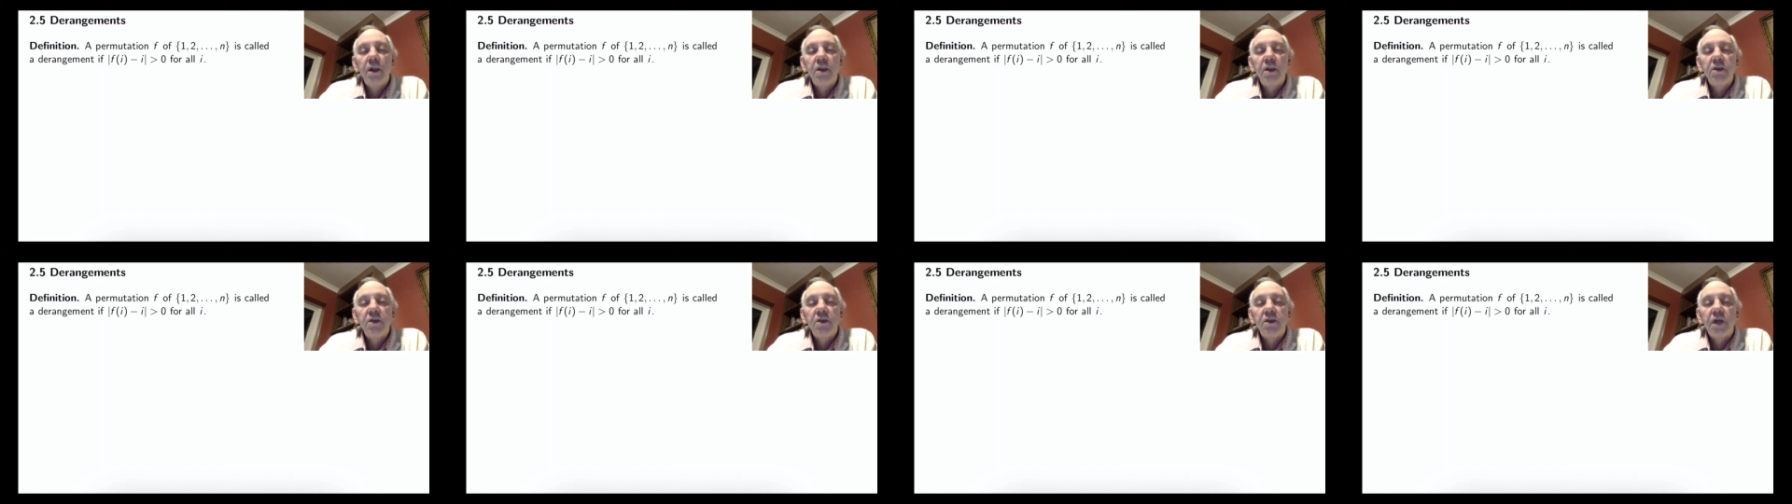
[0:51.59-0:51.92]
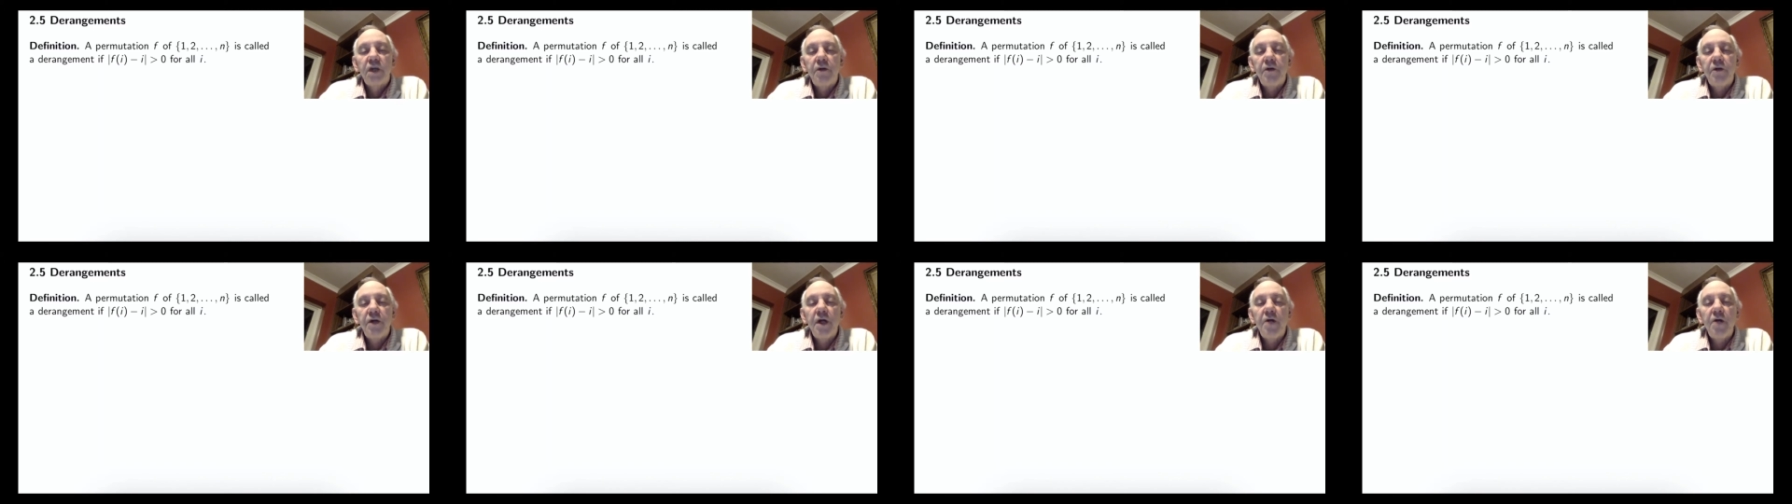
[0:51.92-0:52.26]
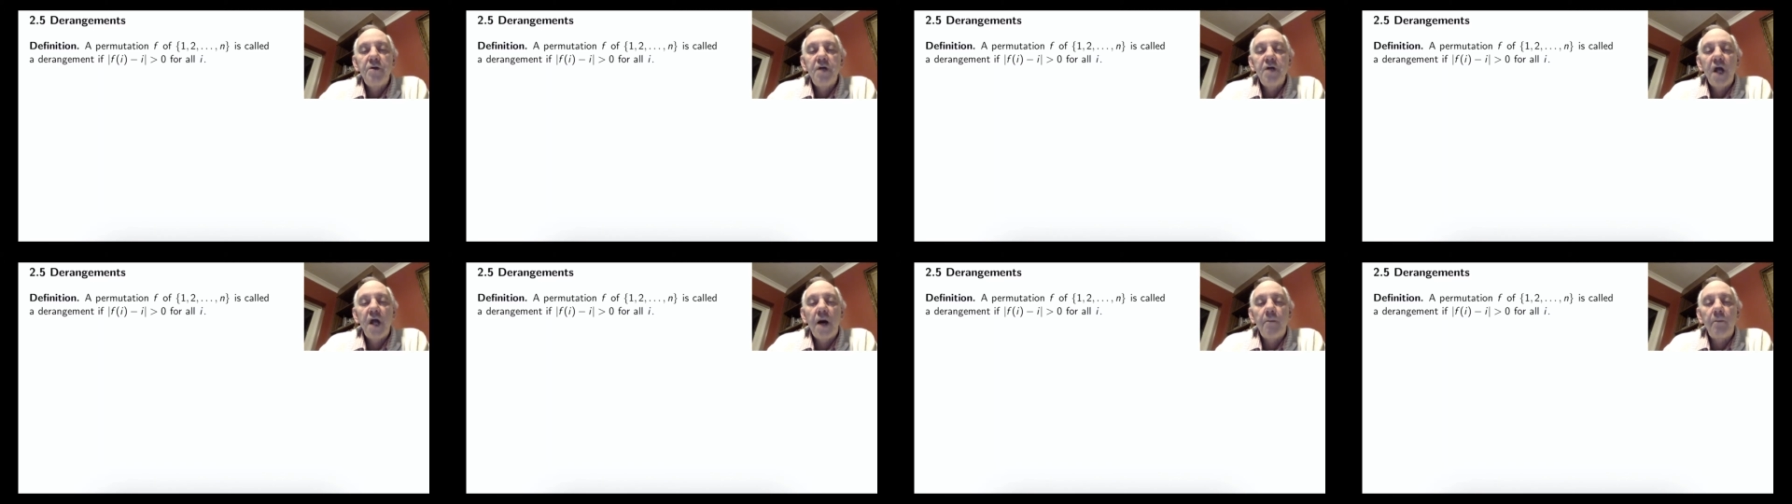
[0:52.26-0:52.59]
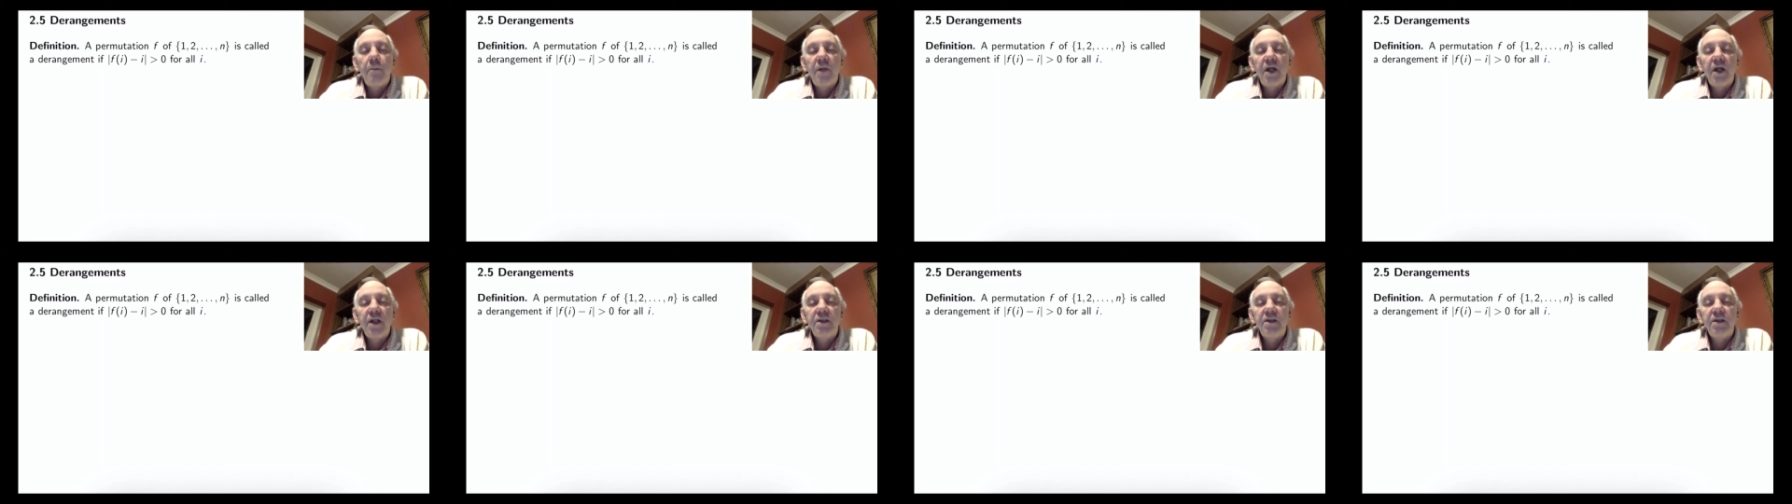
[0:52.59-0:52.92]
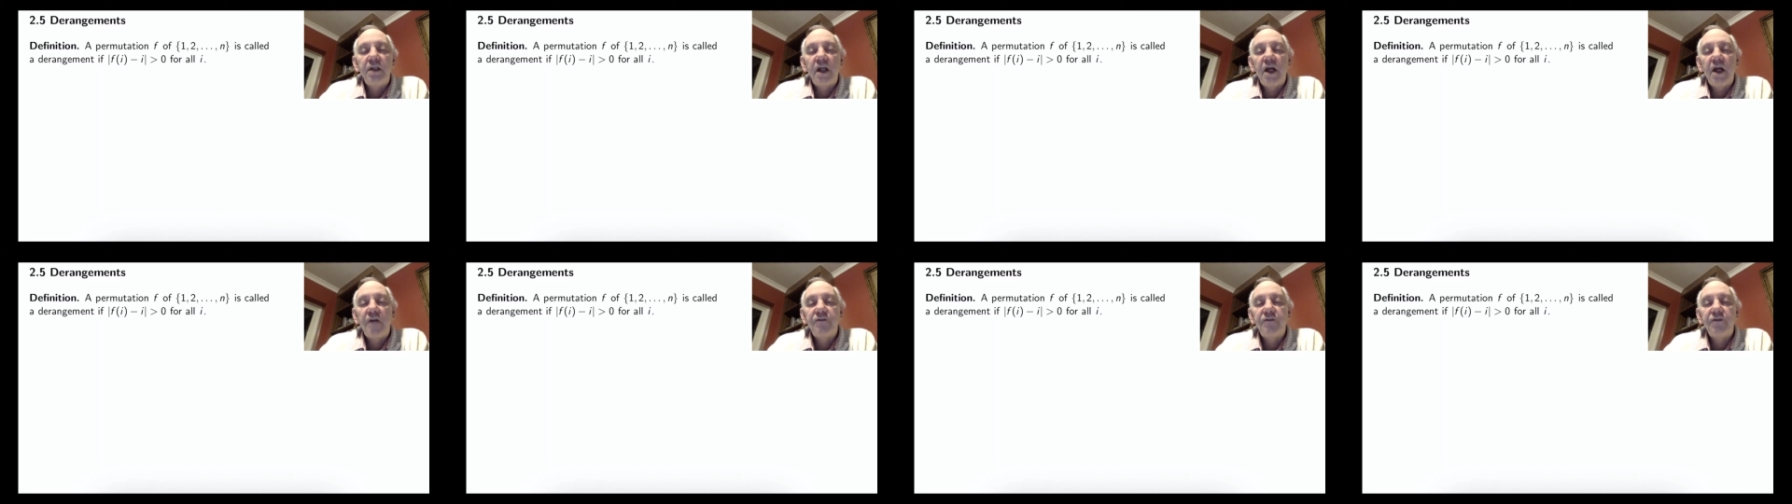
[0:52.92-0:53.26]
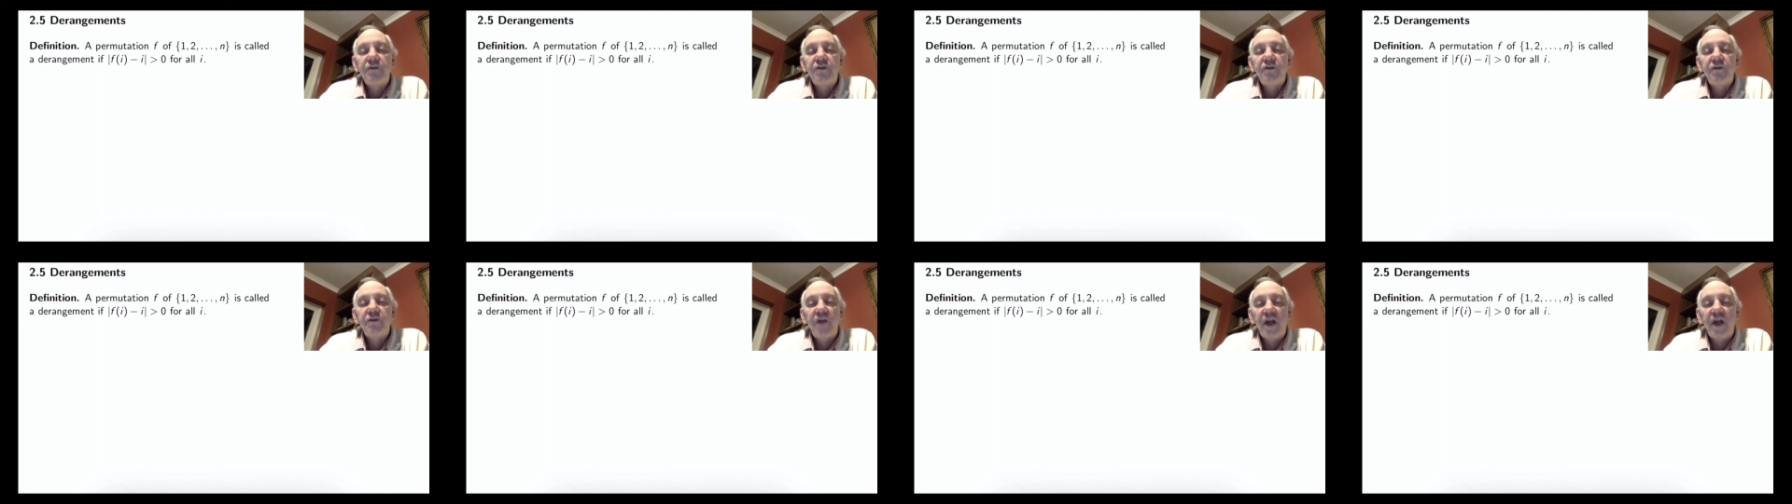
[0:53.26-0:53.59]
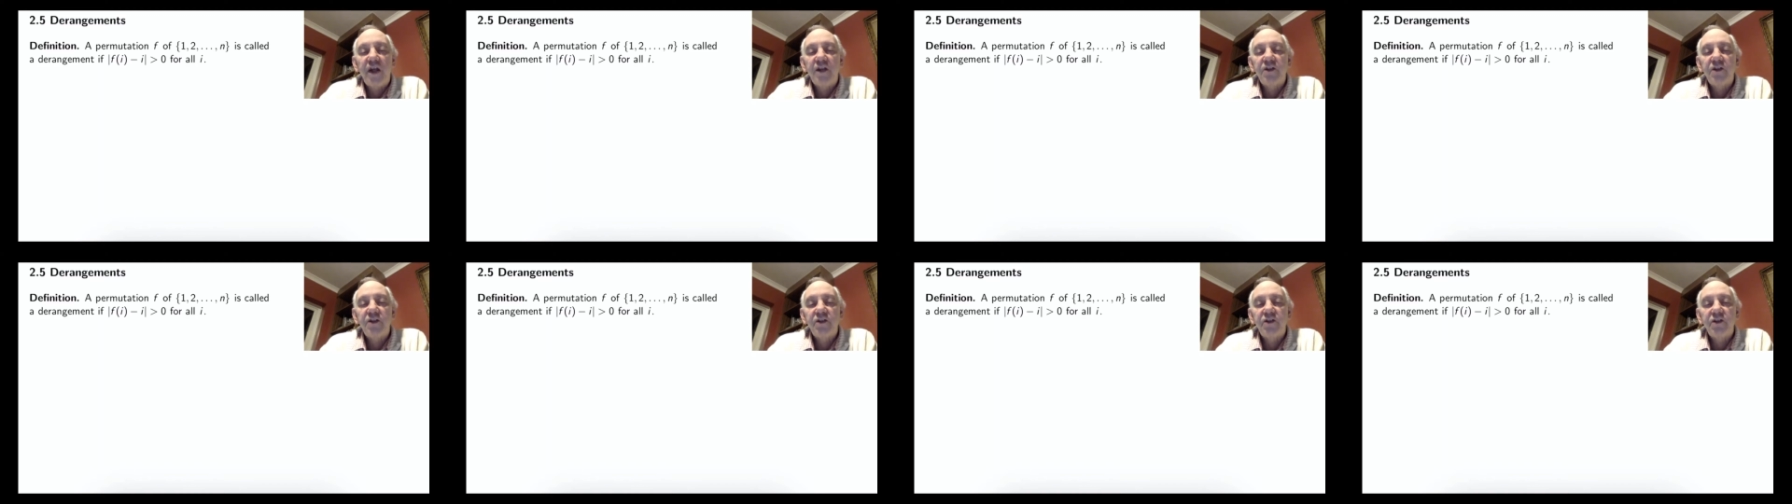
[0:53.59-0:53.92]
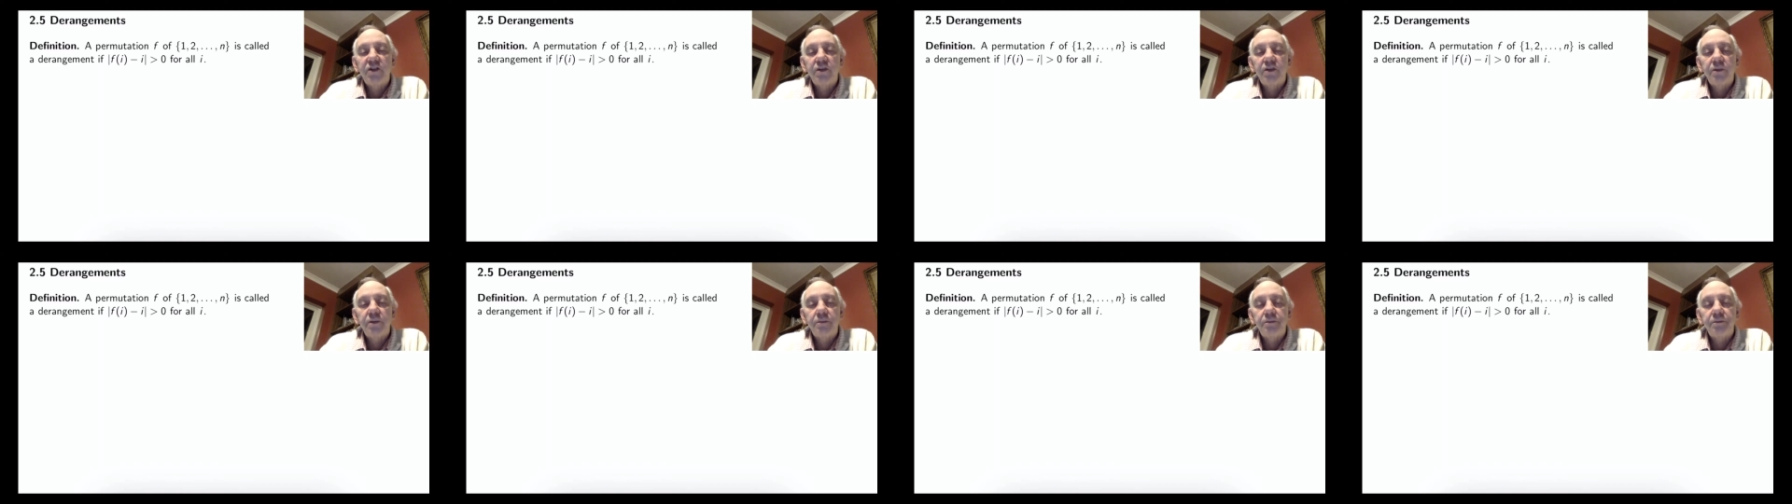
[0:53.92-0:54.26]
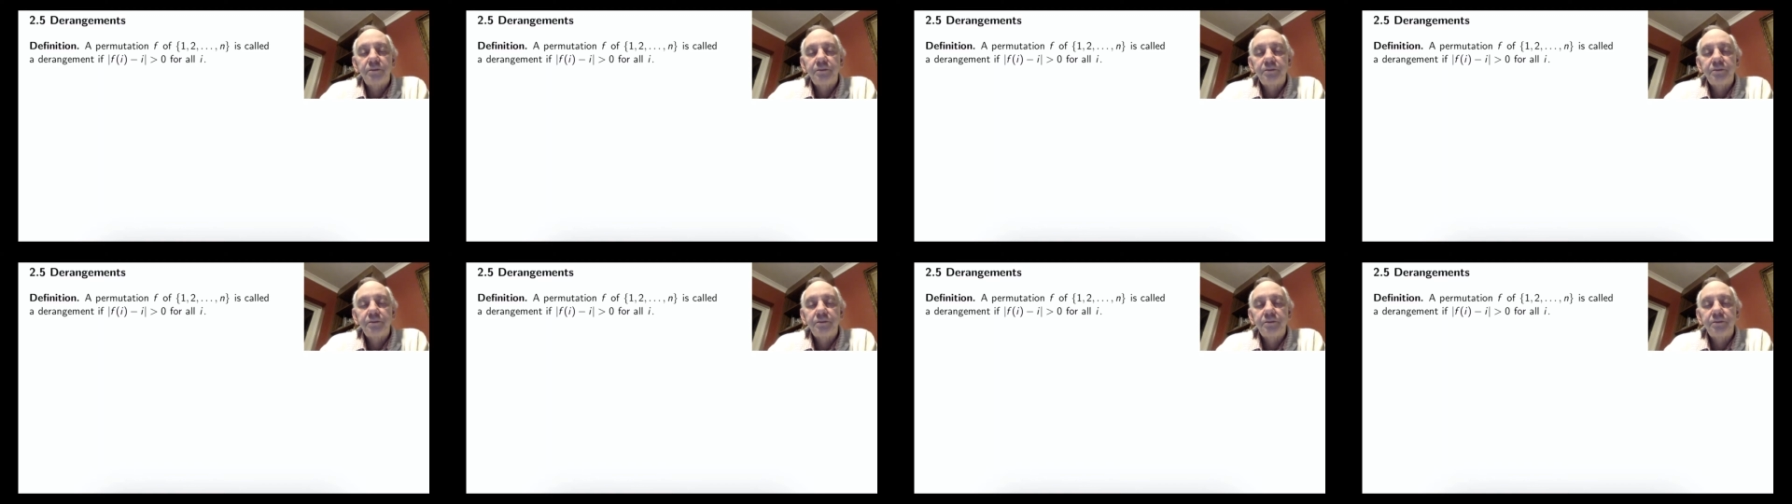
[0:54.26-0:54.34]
So no number is left fixed.